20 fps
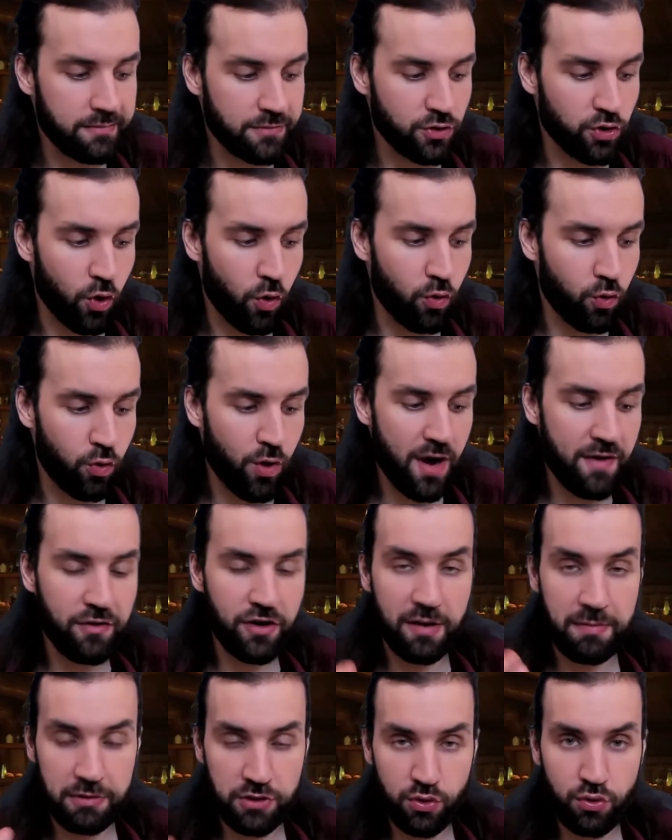So
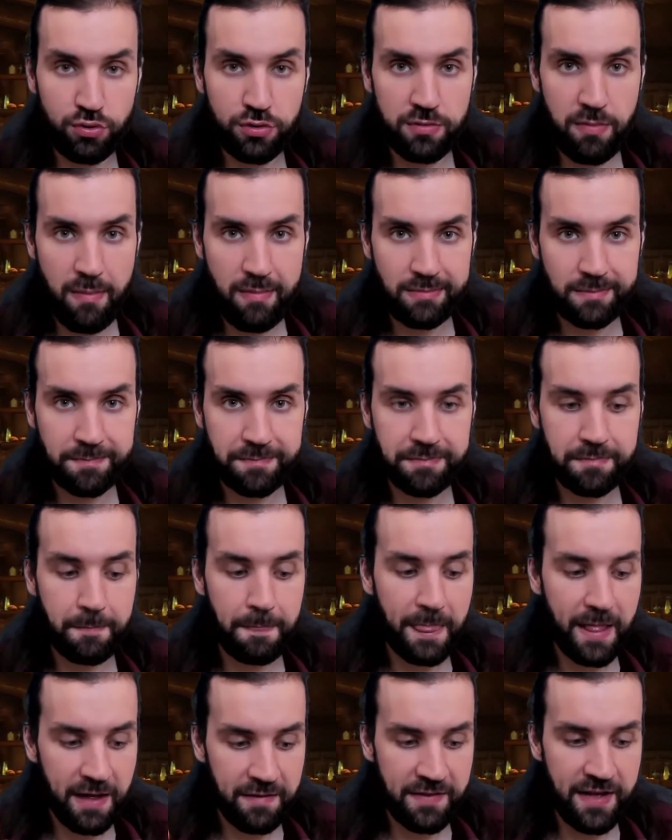whoever reproduced,
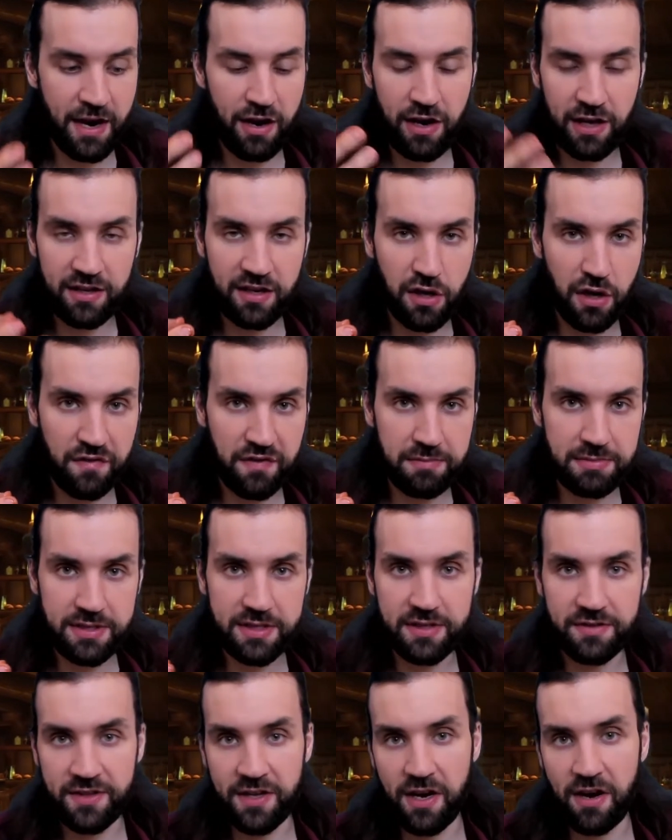their
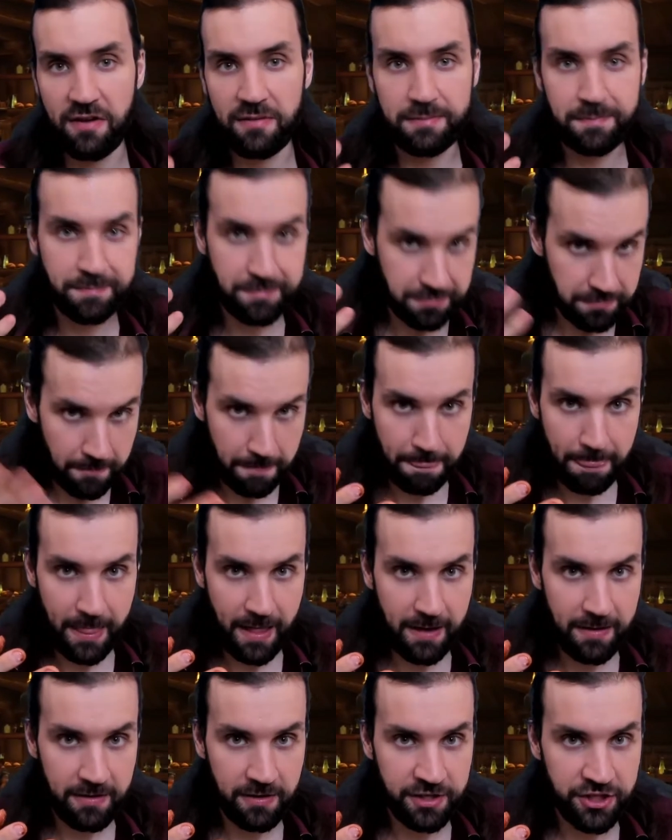algorithms, their
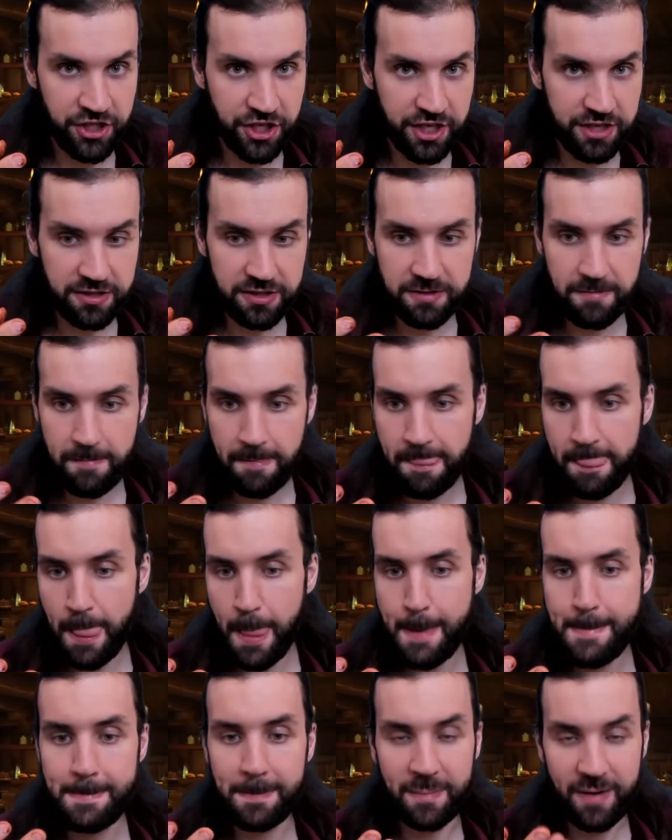genes
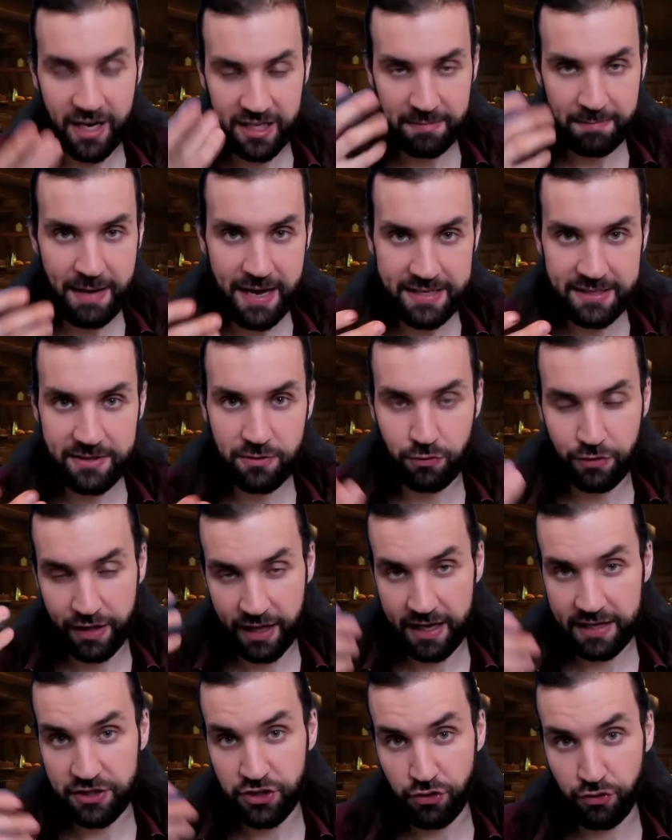got passed to the
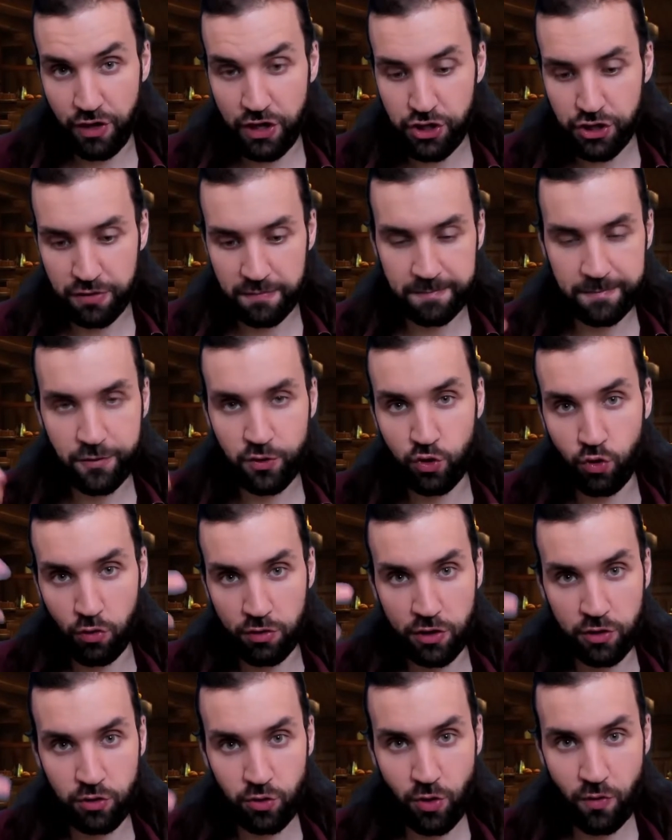next generation, so
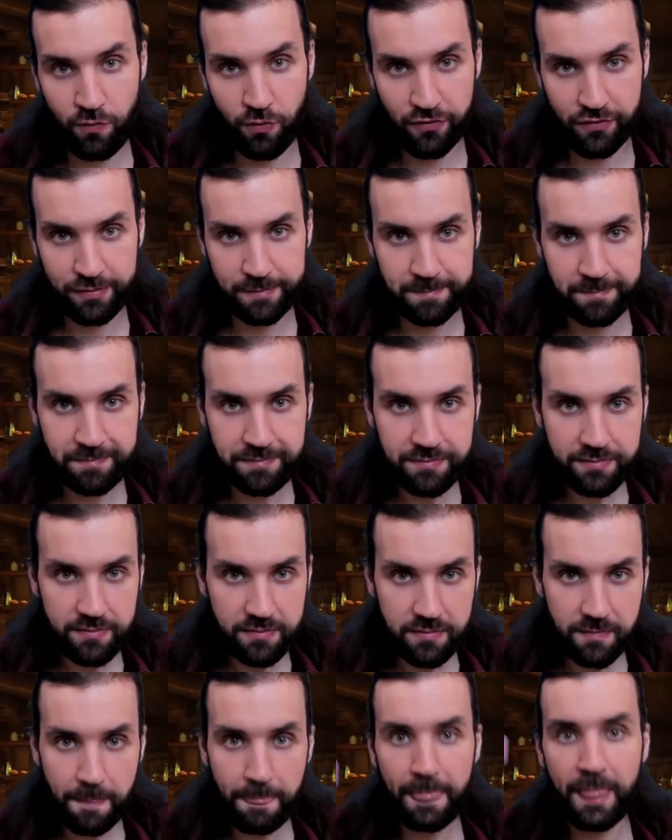on and so forth.
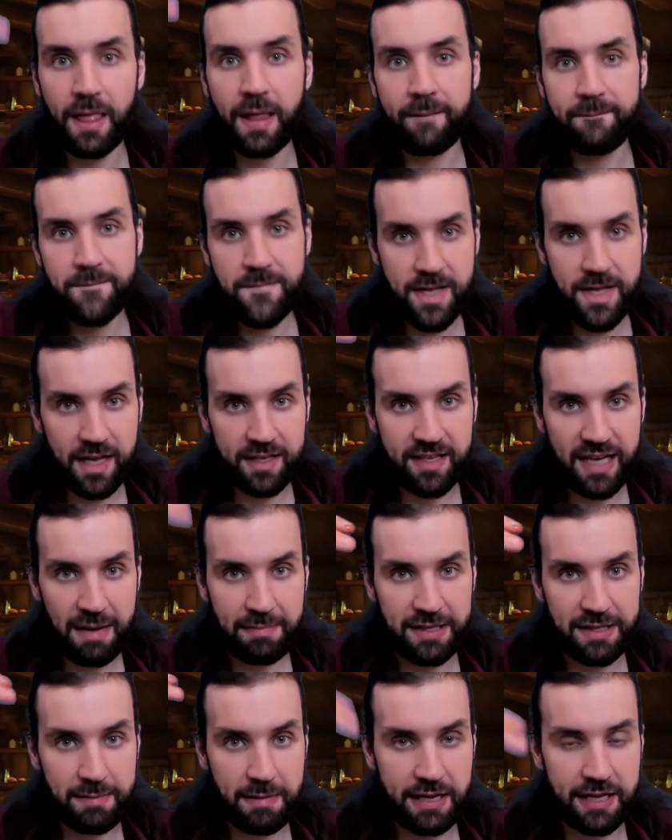It
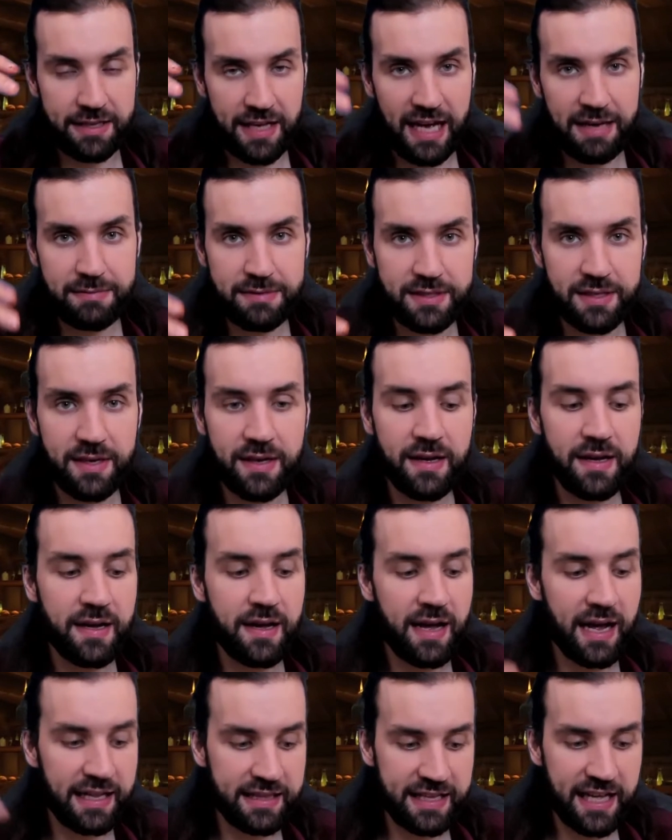happened many times,
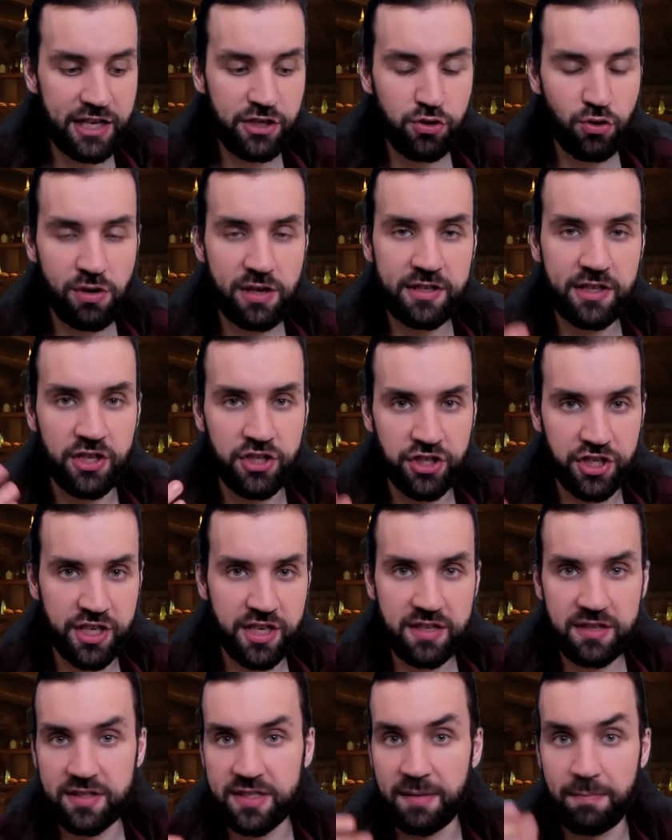and naturally the
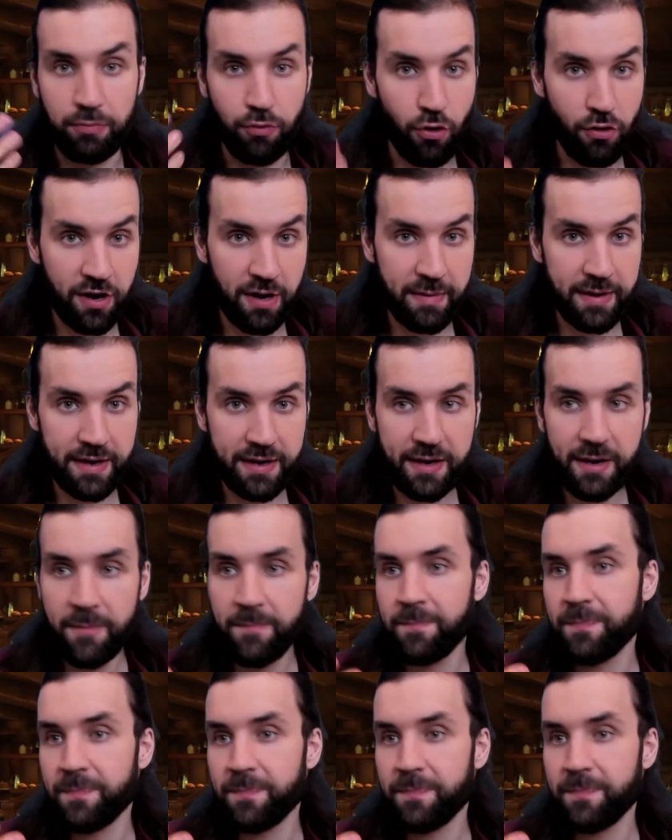genes, the programming,